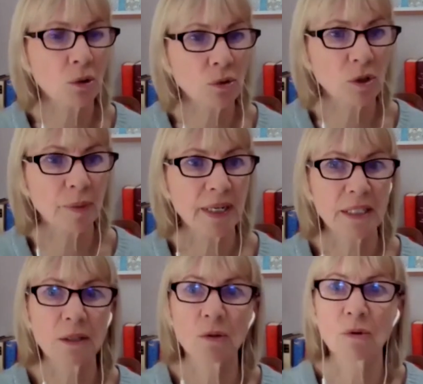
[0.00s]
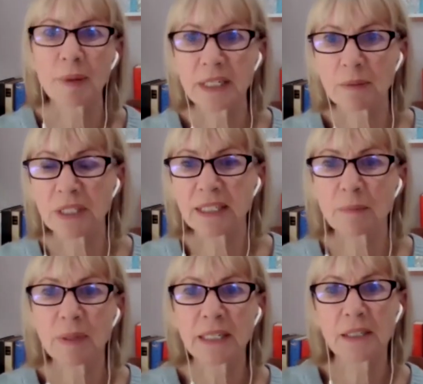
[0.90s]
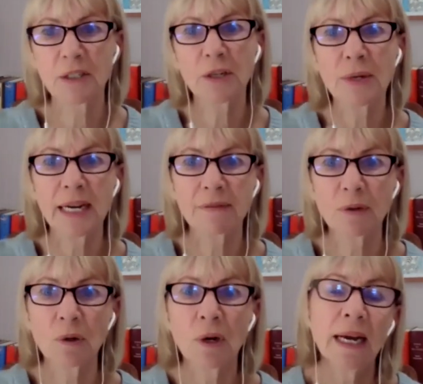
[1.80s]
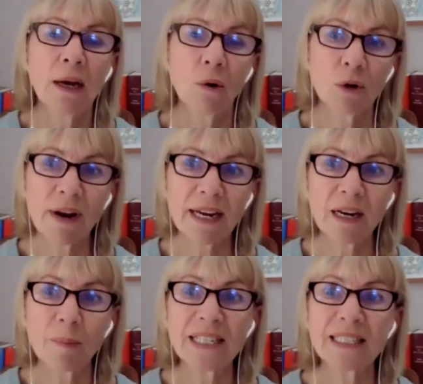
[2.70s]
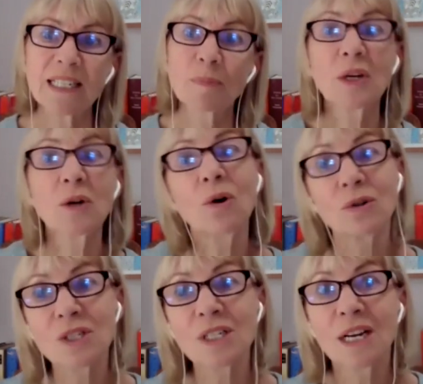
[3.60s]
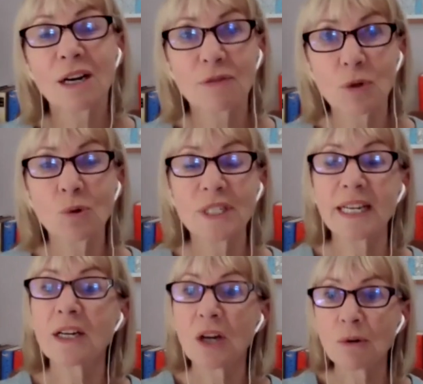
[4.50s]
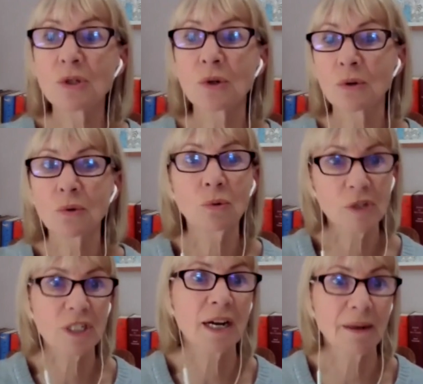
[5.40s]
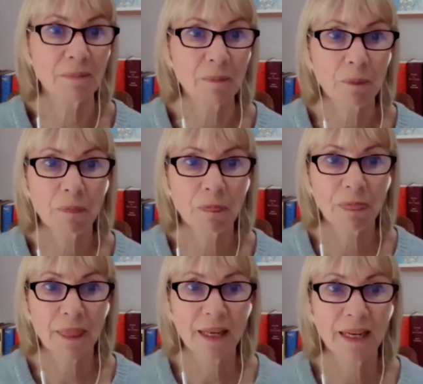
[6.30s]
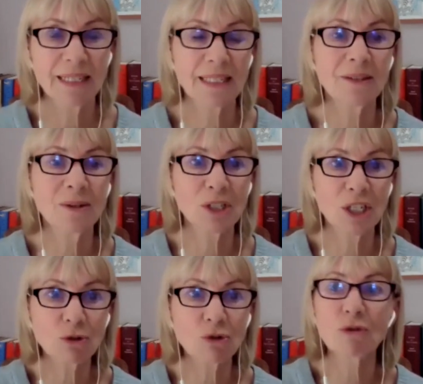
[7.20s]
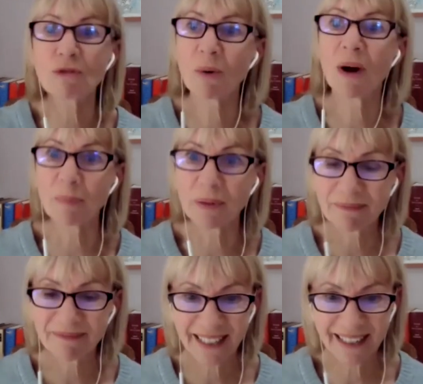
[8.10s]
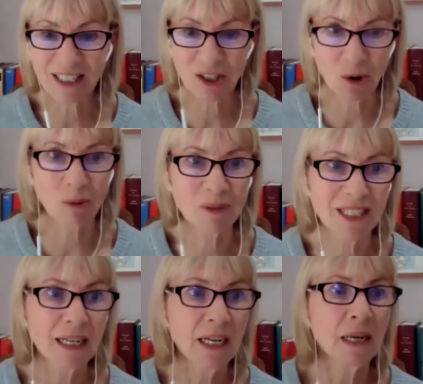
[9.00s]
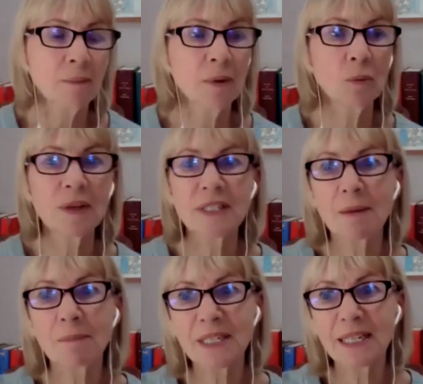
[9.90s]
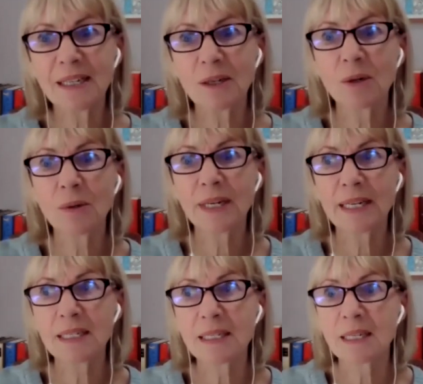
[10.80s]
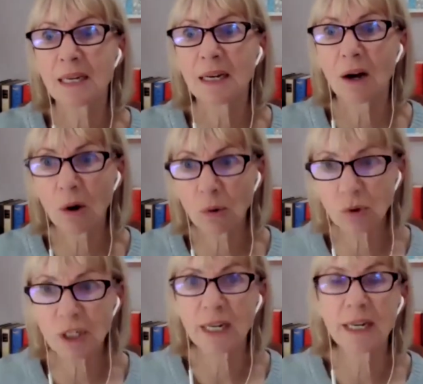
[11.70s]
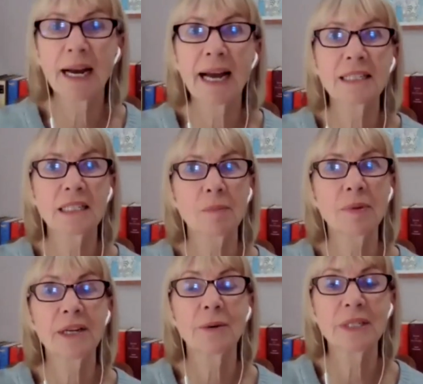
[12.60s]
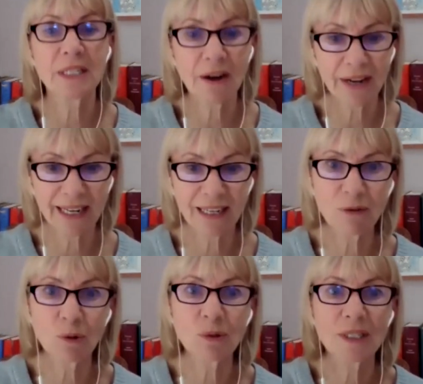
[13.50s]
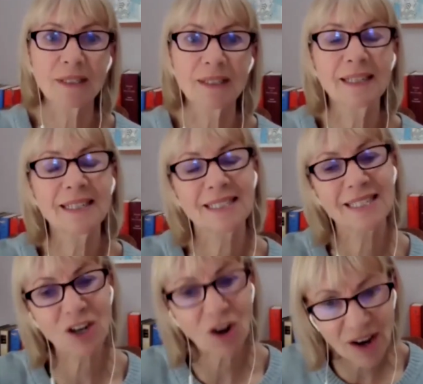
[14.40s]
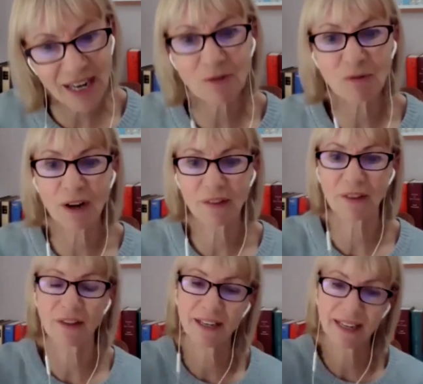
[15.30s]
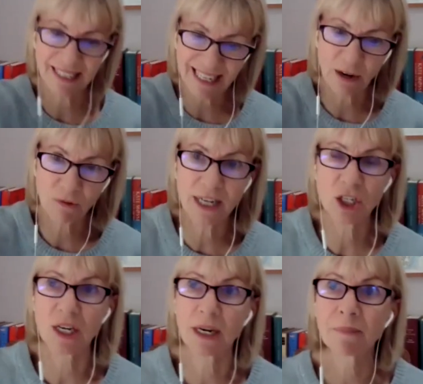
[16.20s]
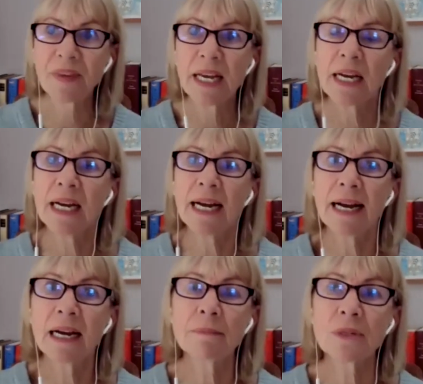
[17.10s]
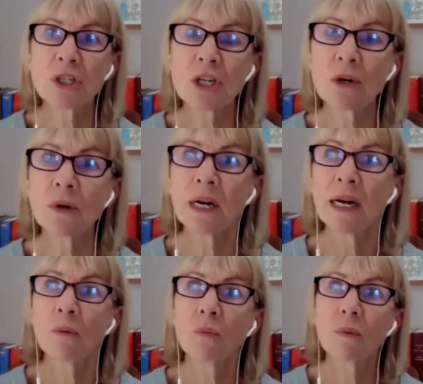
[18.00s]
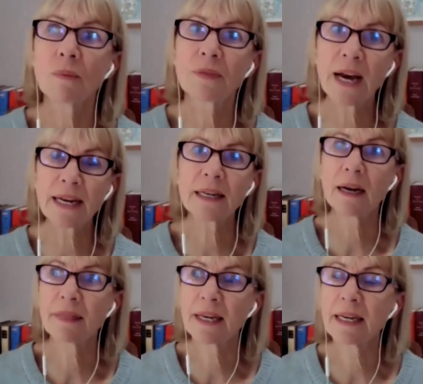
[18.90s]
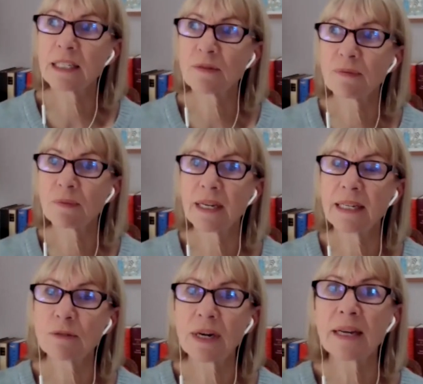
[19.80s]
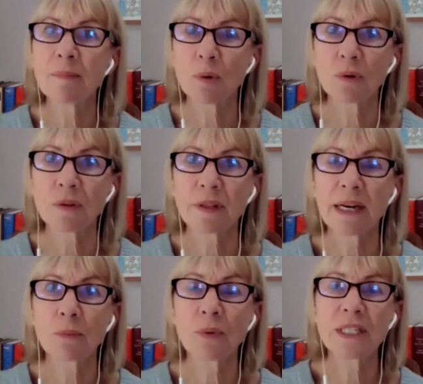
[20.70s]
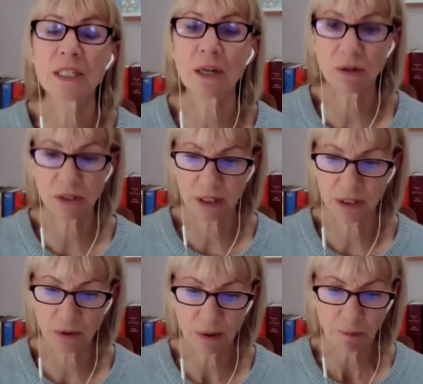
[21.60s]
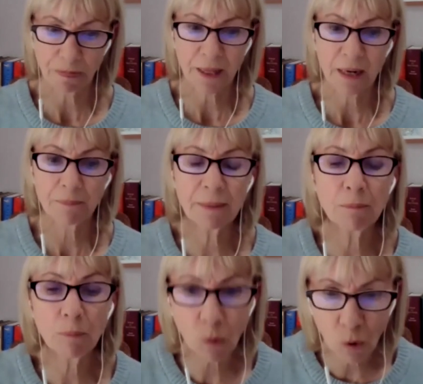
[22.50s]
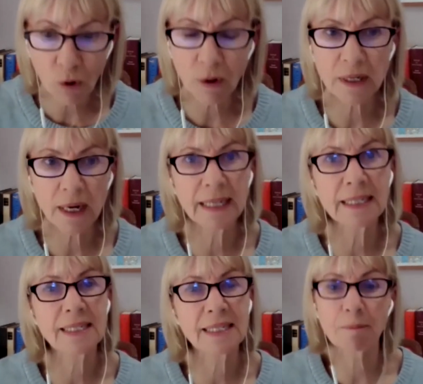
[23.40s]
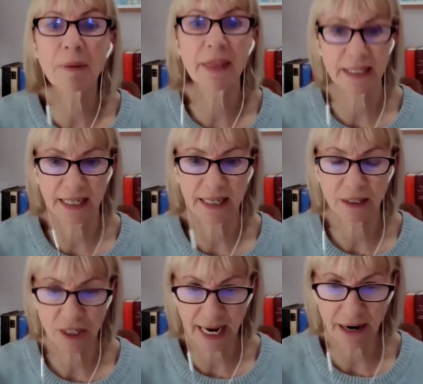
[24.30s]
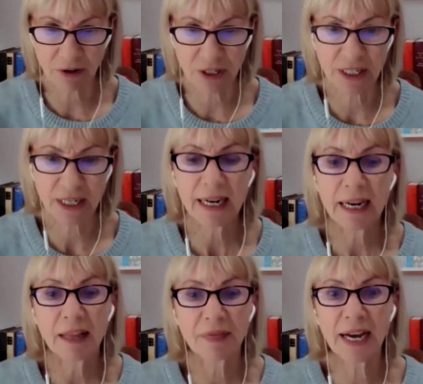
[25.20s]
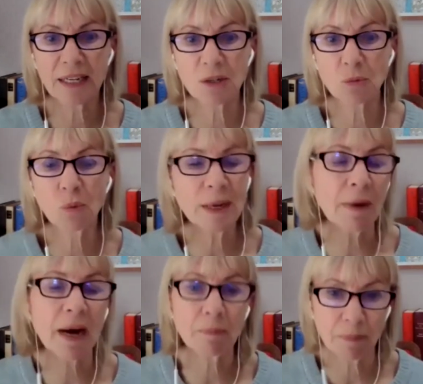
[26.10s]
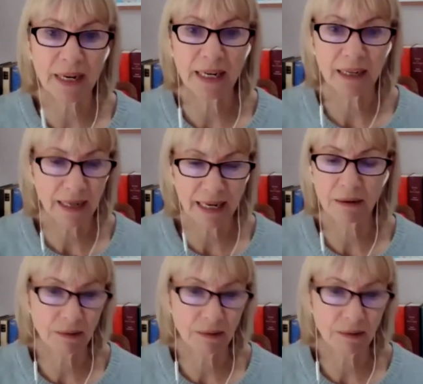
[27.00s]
older person or a person with disabilities that you care for on a regular basis because of course it goes on all the time it's you know children grow up and it stops but with somebody who is older and somebody who is dying of course it's a decline rather than an acceleration um, so that i think is is really important that we start to be more uh, sympathetic to carers, that we might be let,